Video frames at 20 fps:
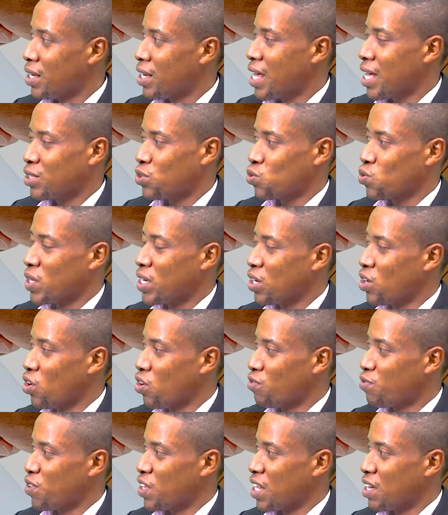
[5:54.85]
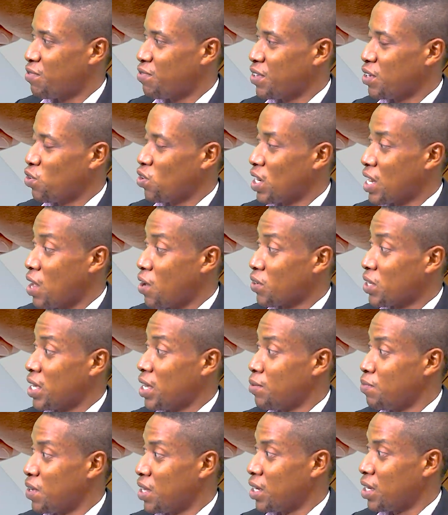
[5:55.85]
That's where the godfather figure now
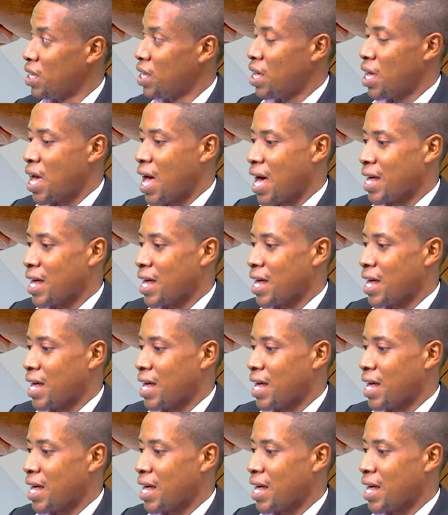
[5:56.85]
came in